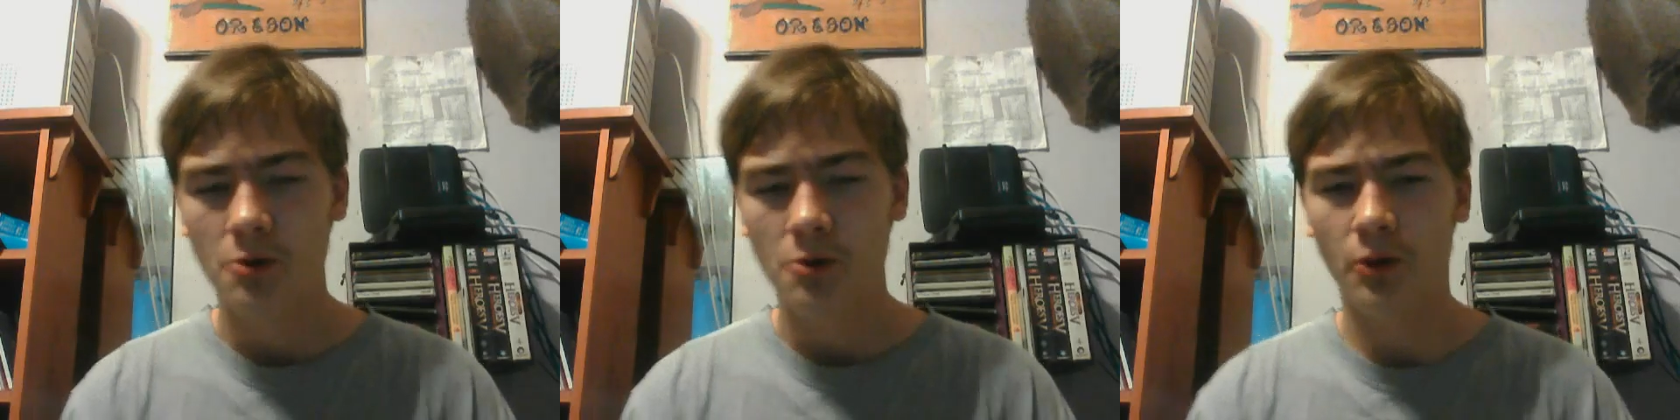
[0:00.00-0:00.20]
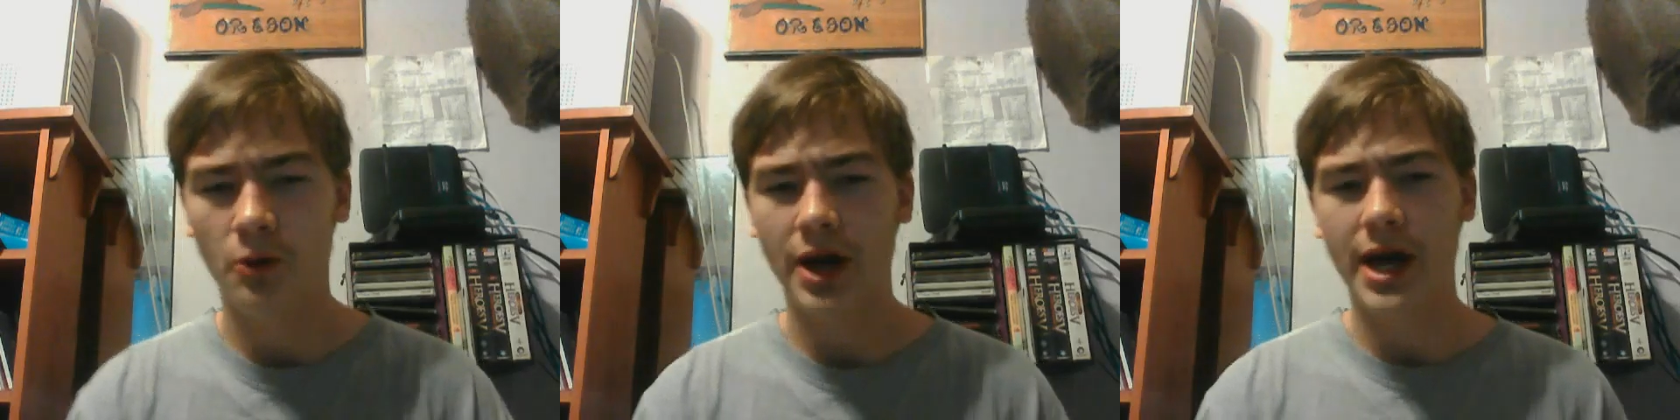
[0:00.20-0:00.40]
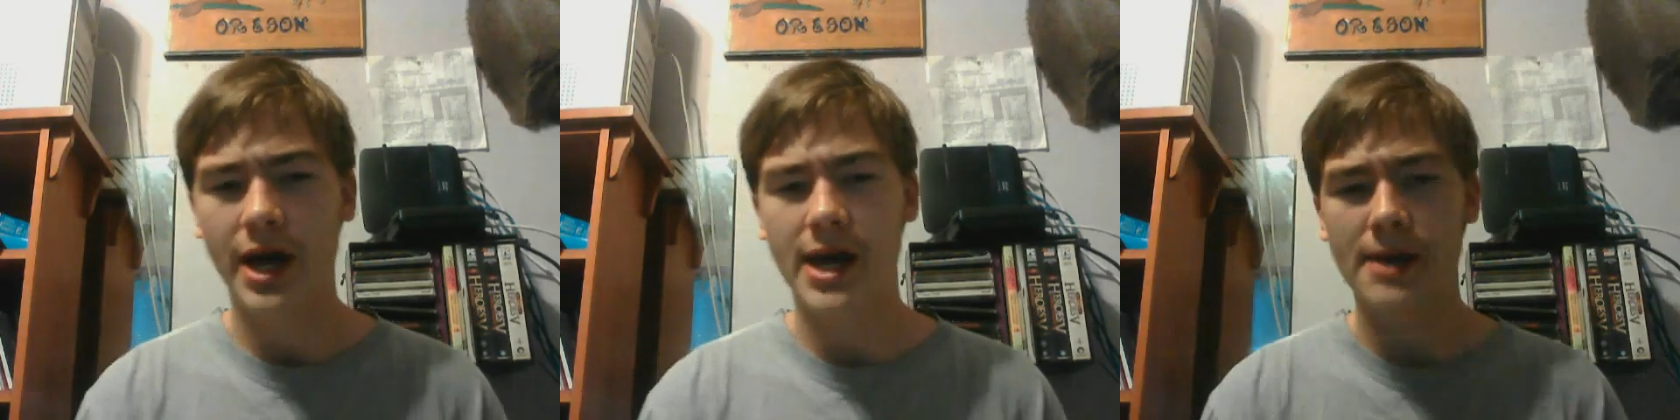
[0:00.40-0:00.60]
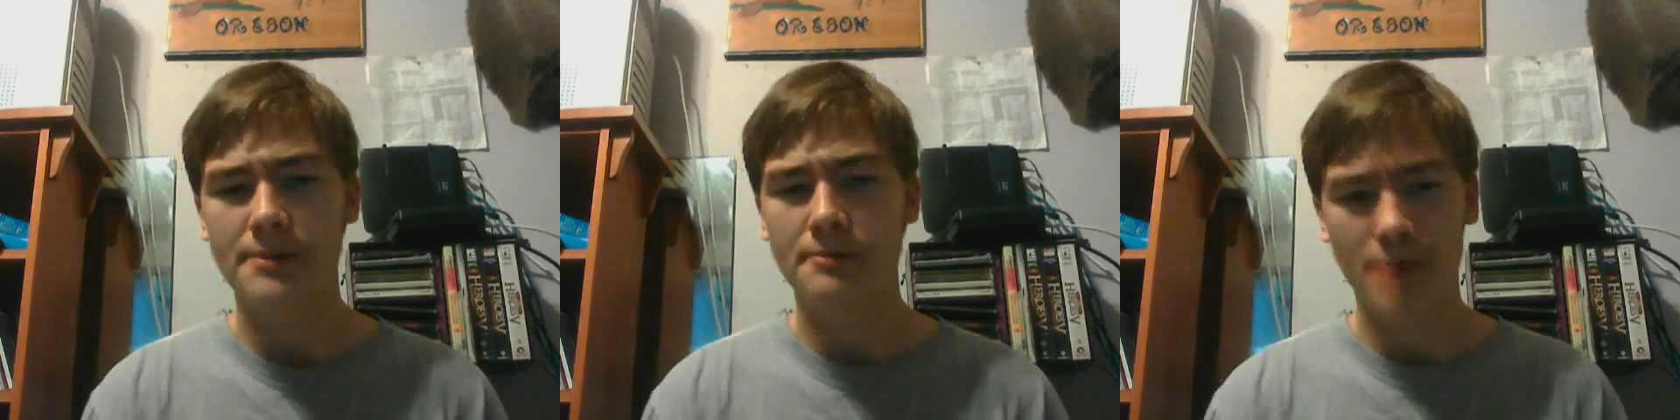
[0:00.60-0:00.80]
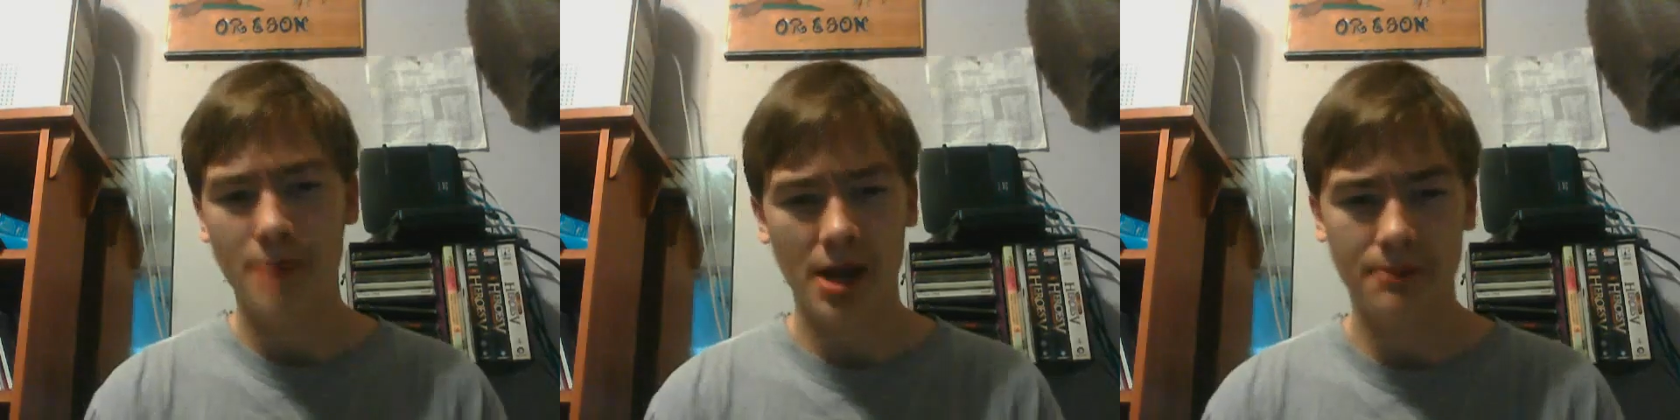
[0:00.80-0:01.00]
when I
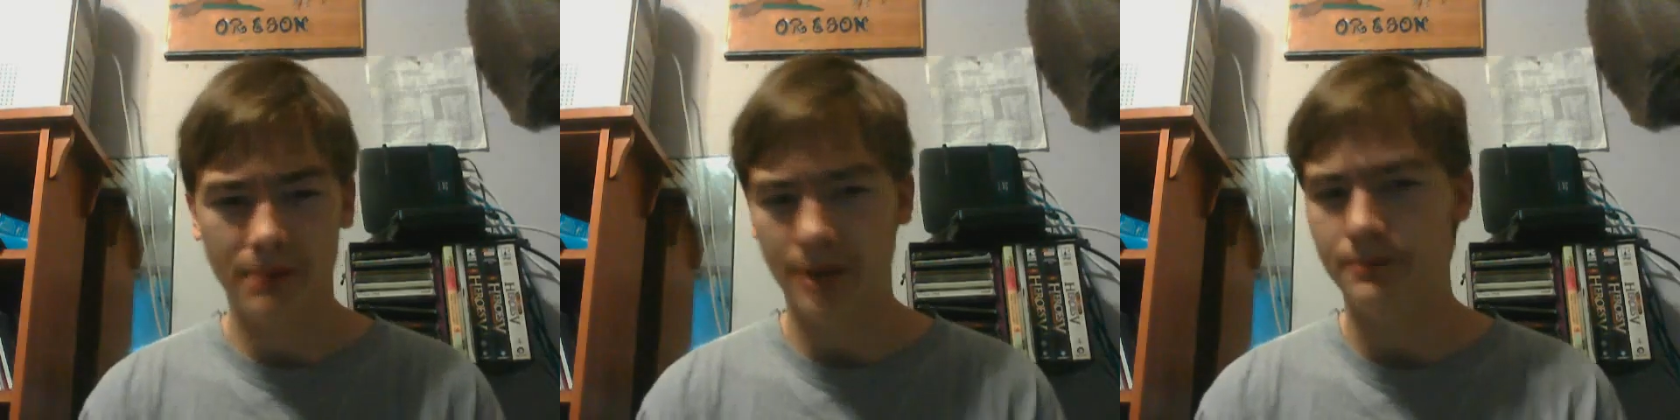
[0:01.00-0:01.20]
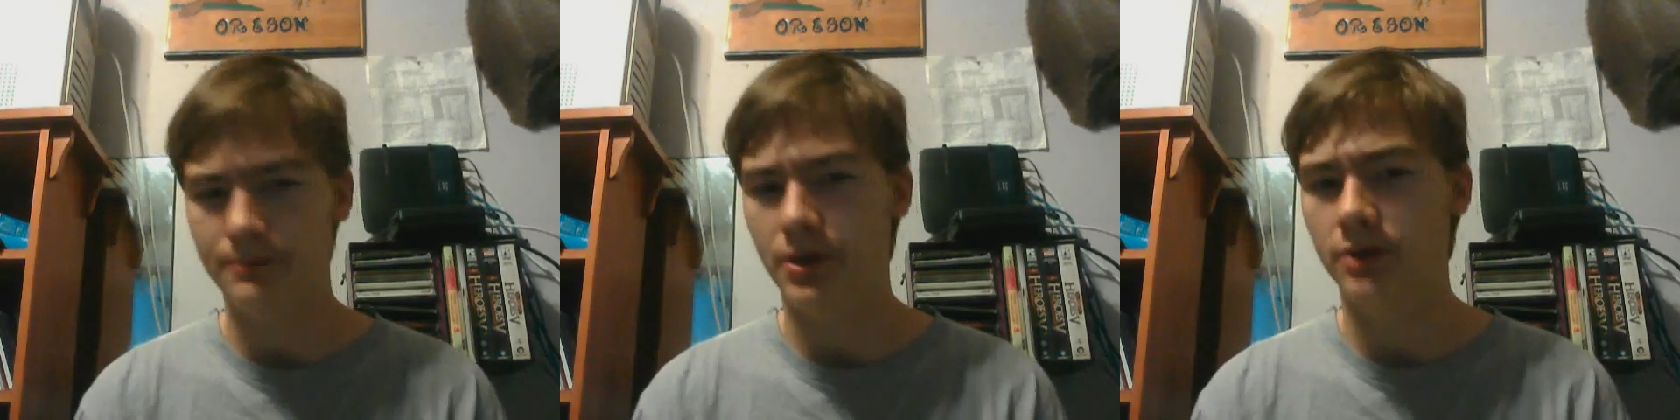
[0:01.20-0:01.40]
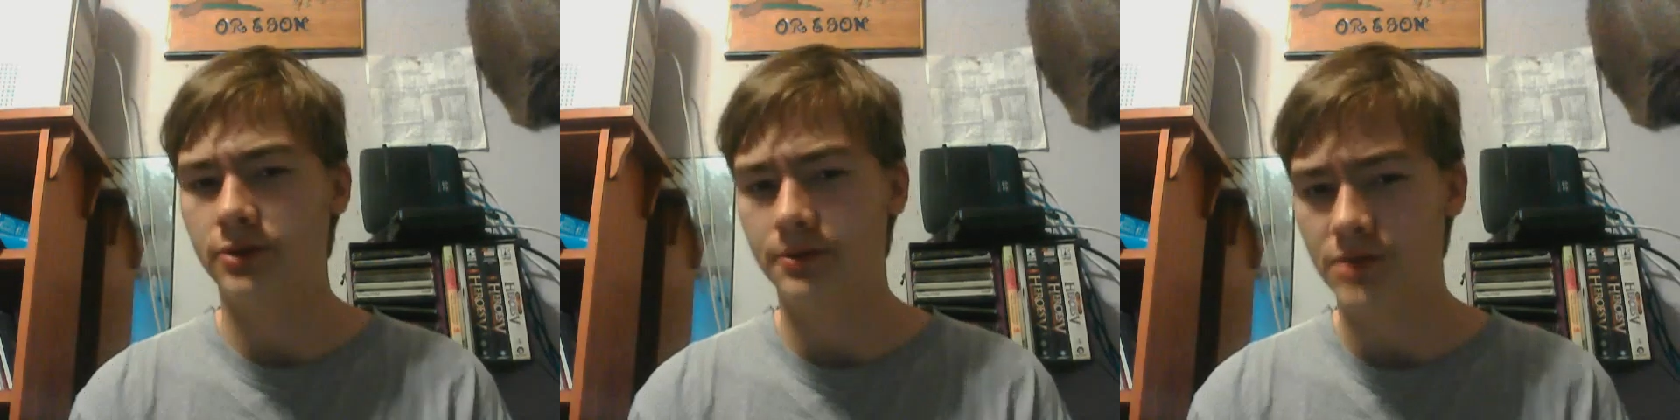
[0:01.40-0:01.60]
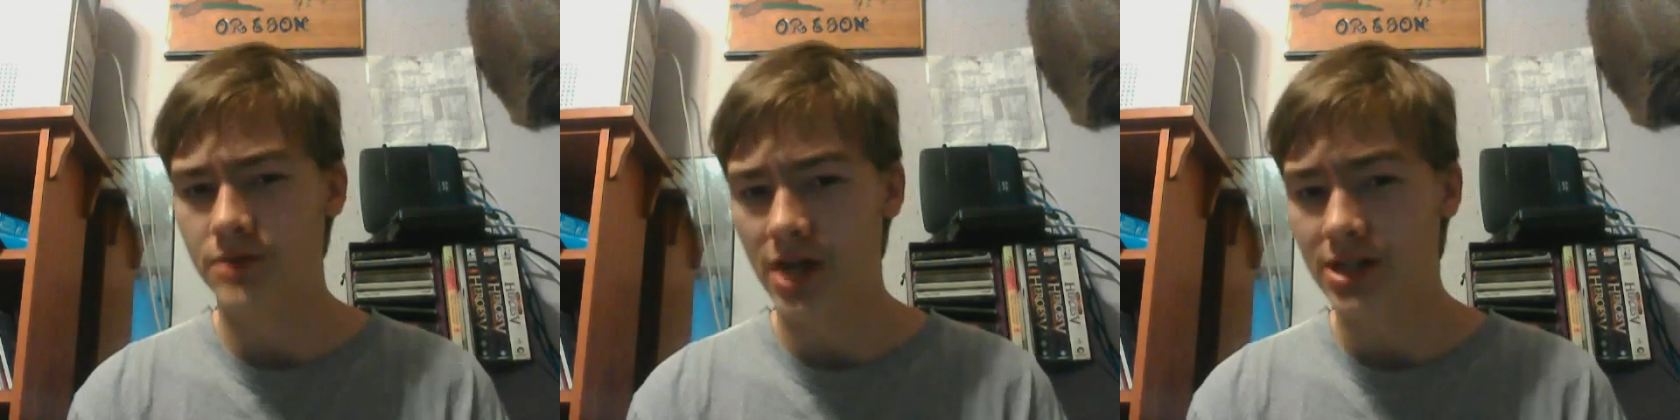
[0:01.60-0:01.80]
make my poems.